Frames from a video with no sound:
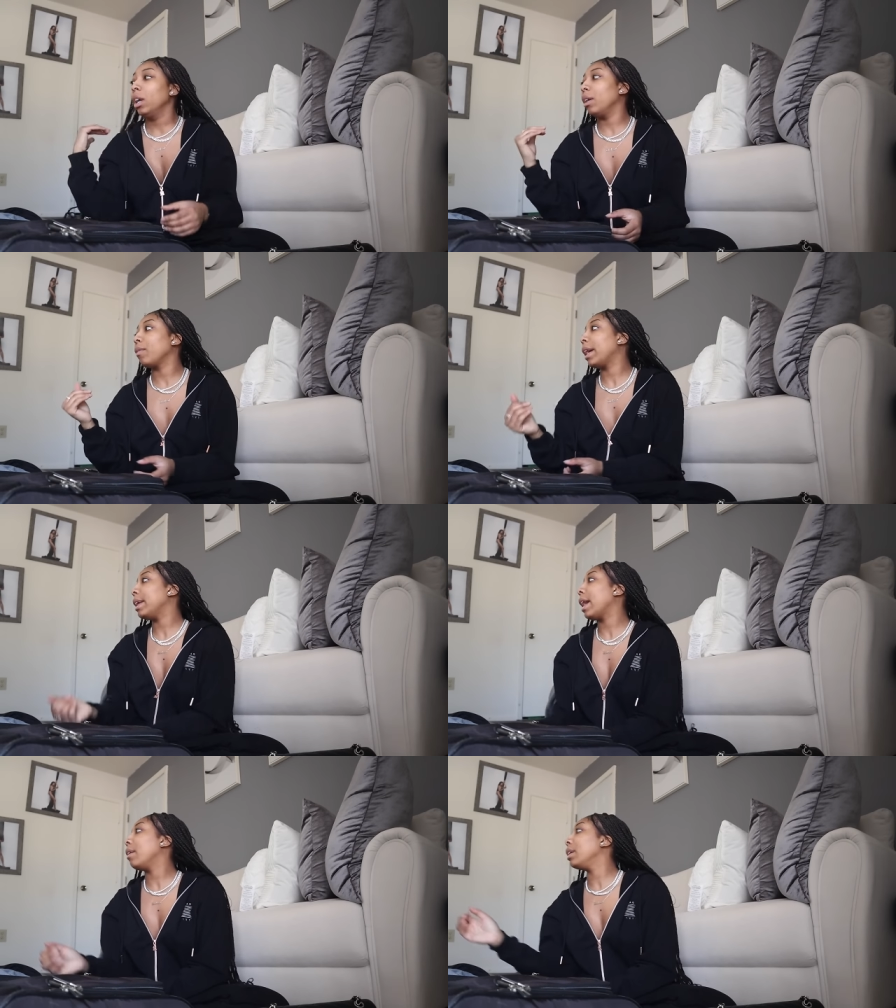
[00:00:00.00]
and
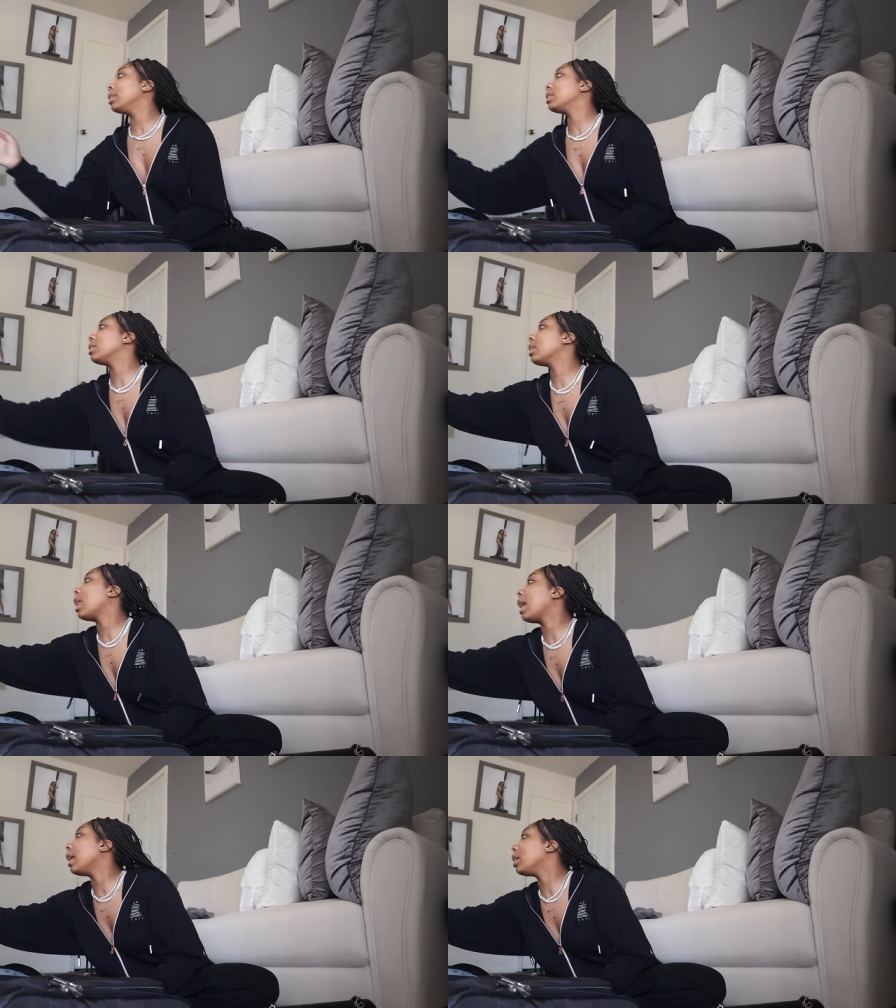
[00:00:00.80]
right now it's
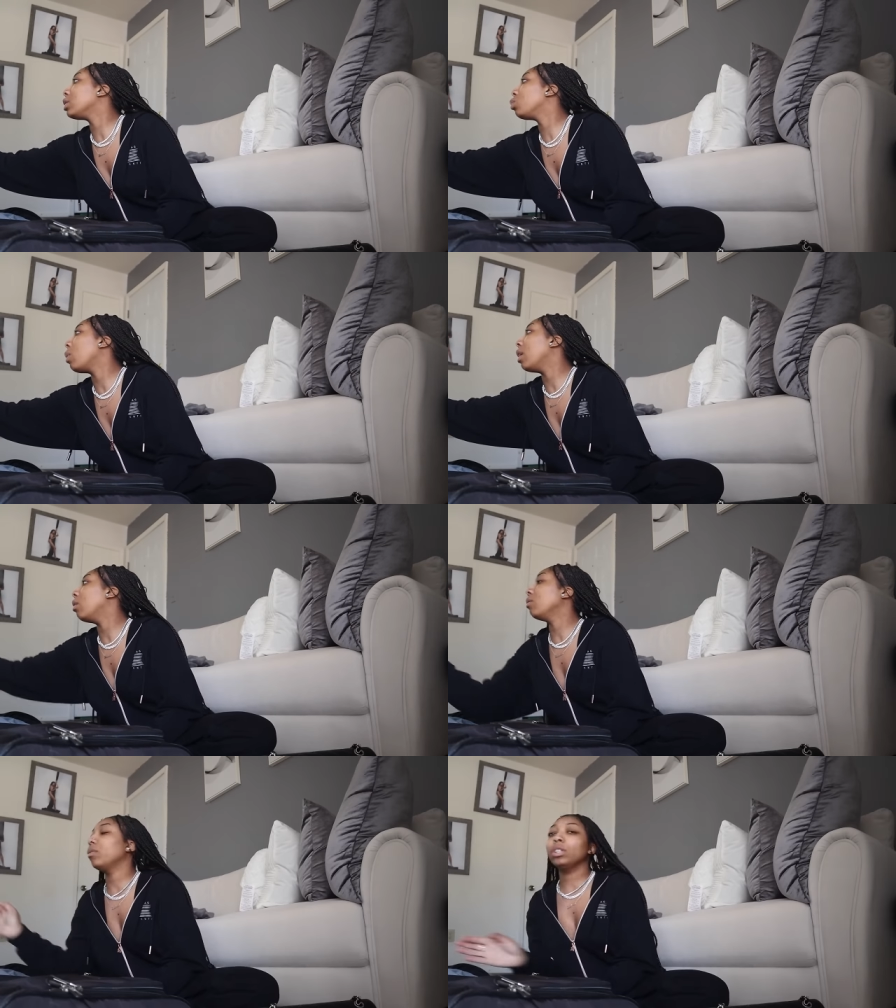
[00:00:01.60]
like
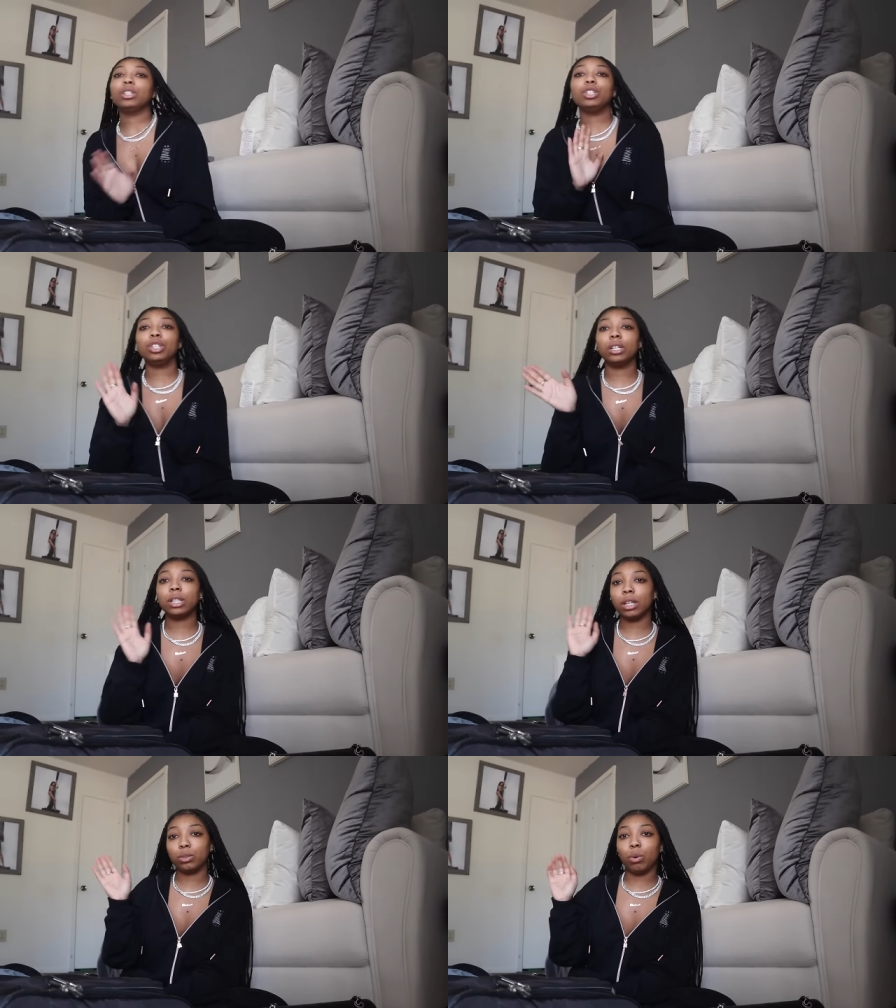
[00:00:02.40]
12 it's
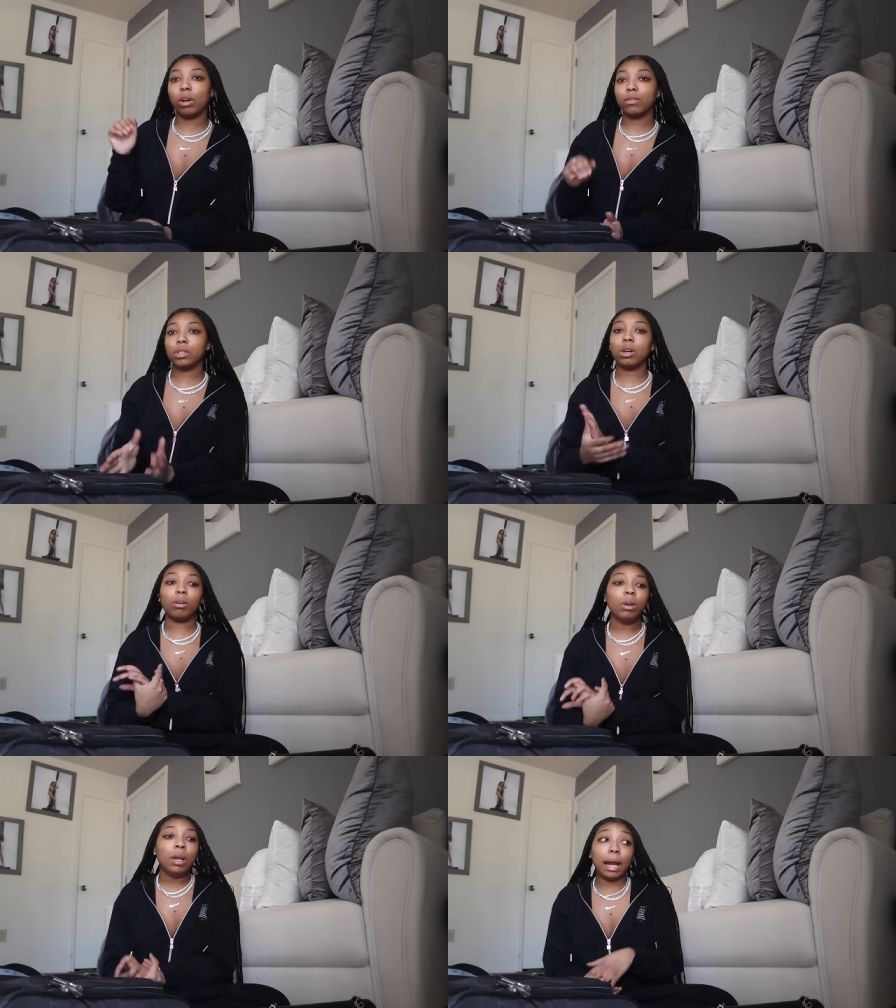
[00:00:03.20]
just hit 12
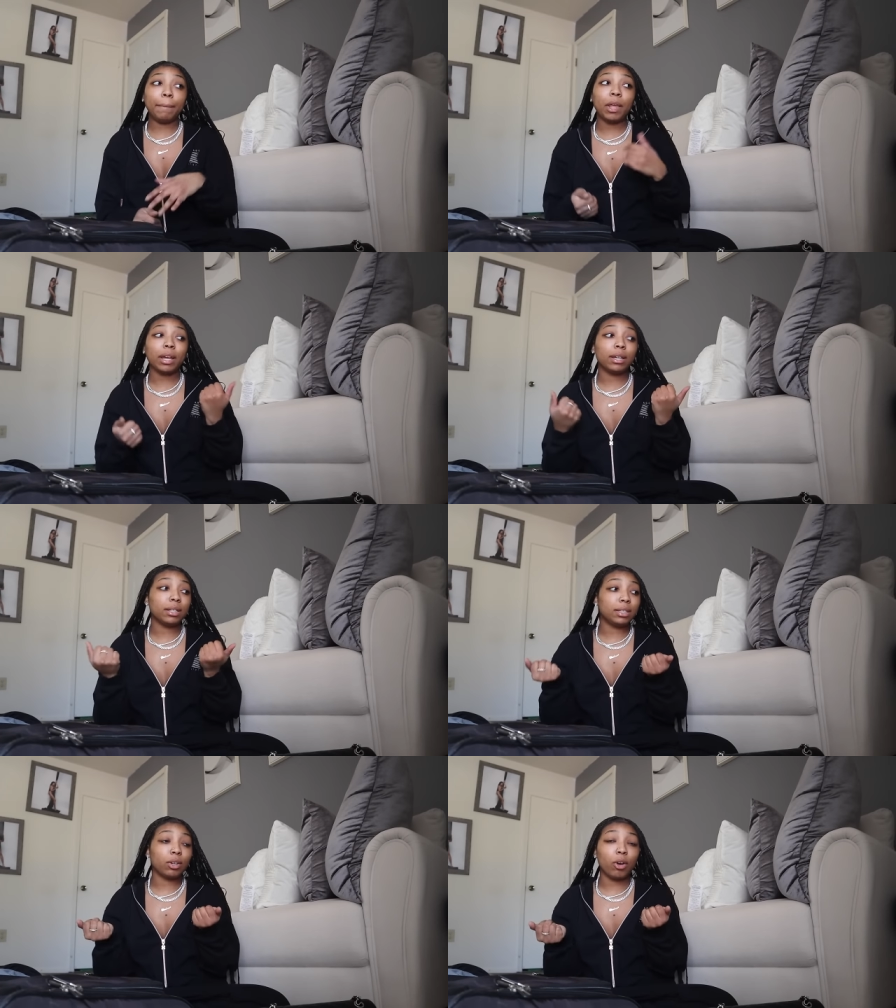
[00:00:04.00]
so i'm like
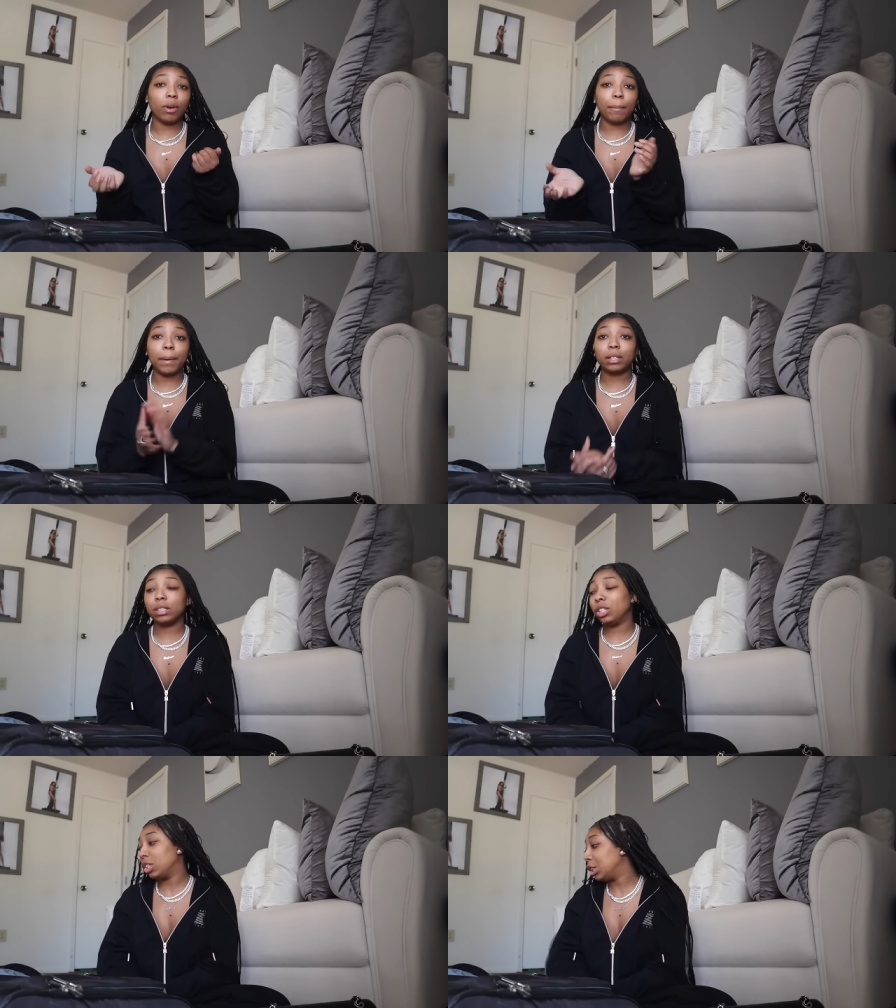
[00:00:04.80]
good to go i'm about
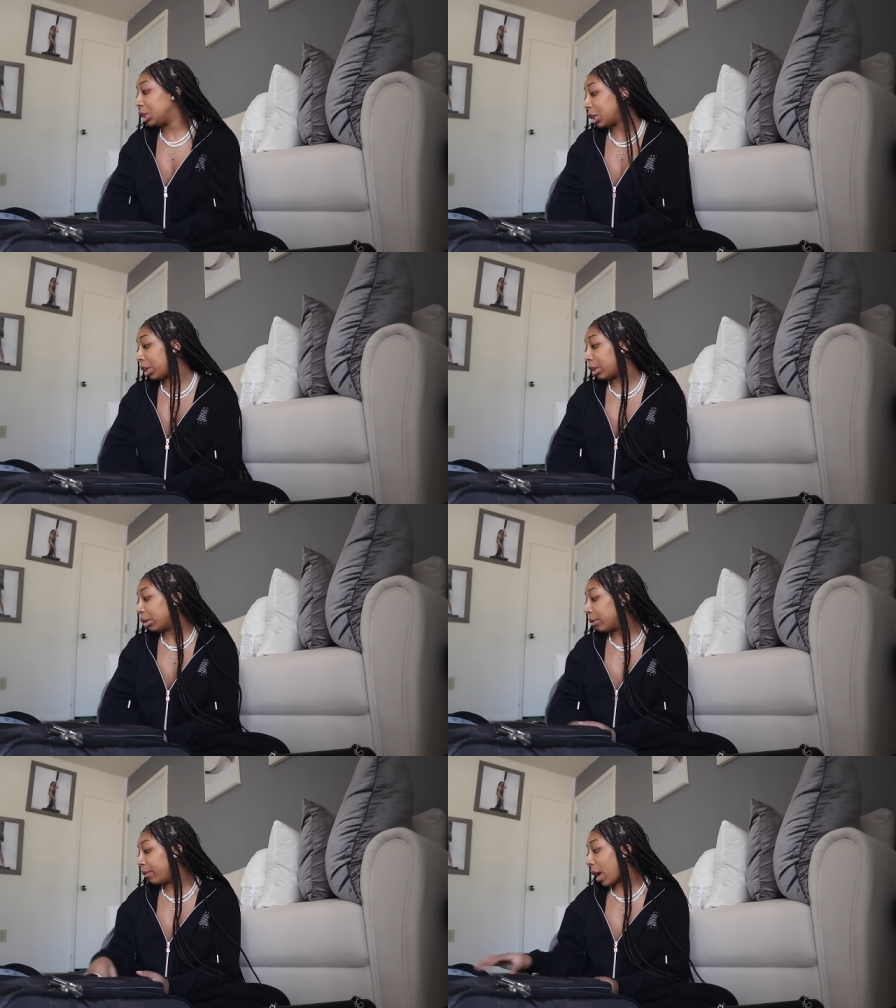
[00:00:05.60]
to just
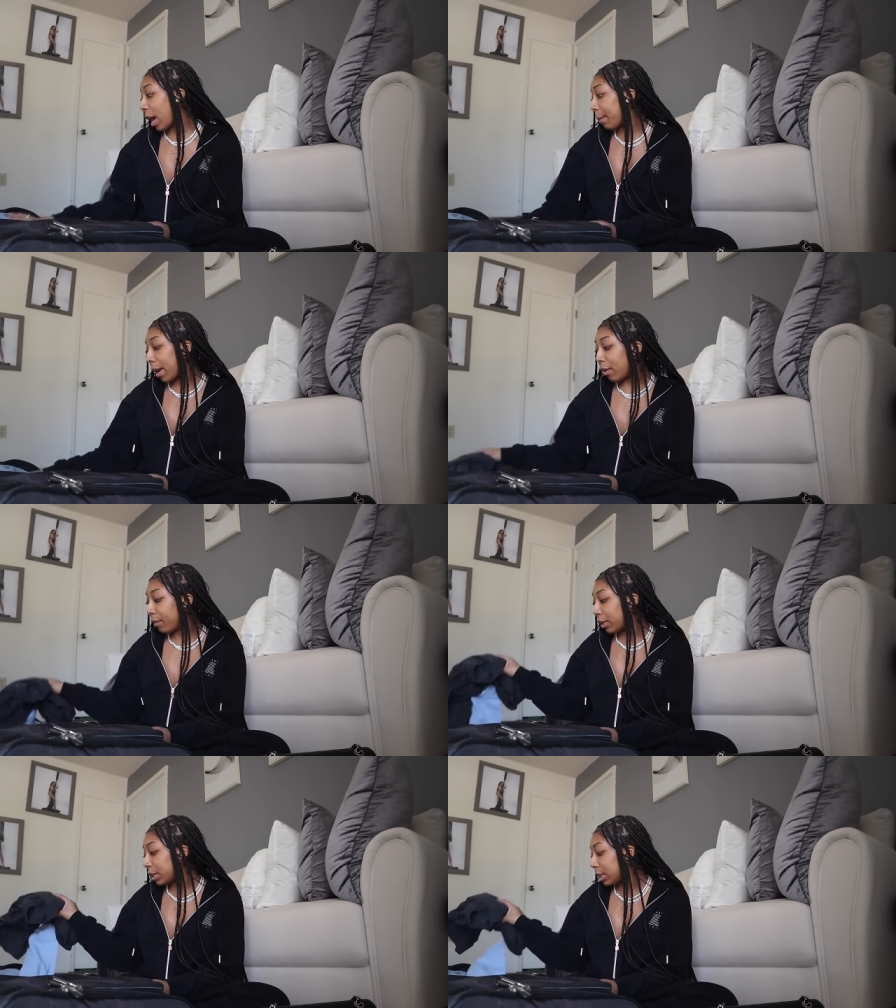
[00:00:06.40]
chill vibe
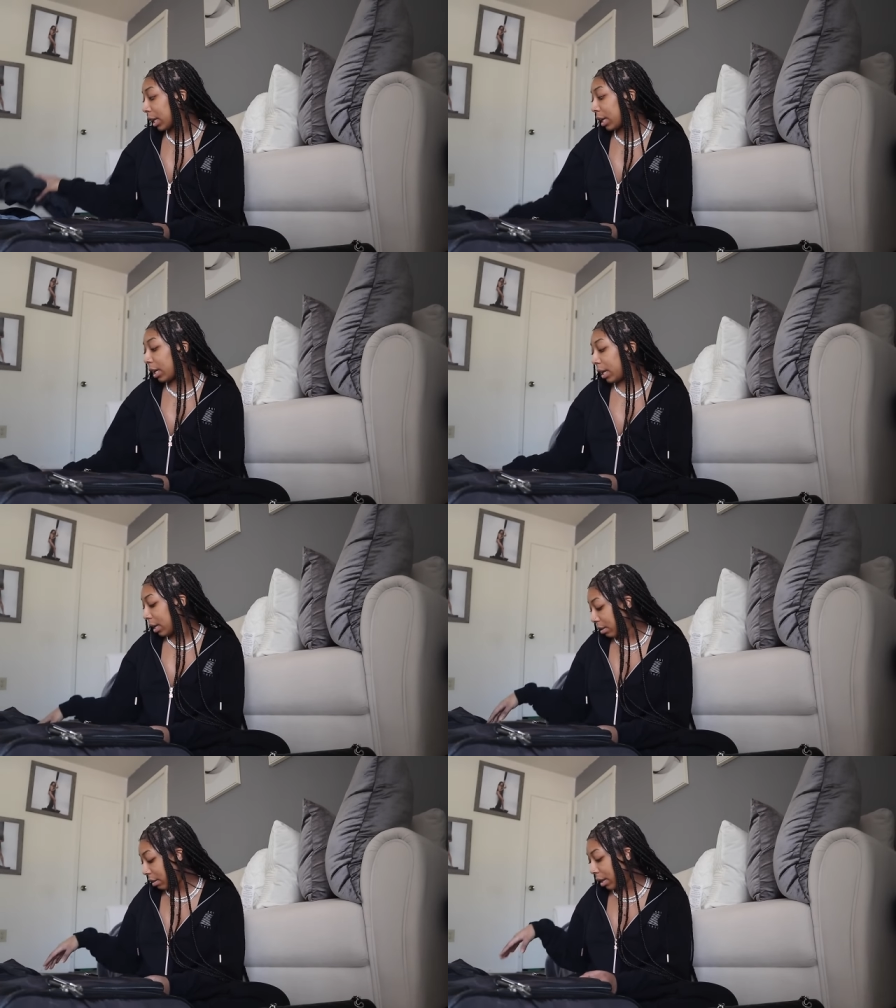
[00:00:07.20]
out for a second and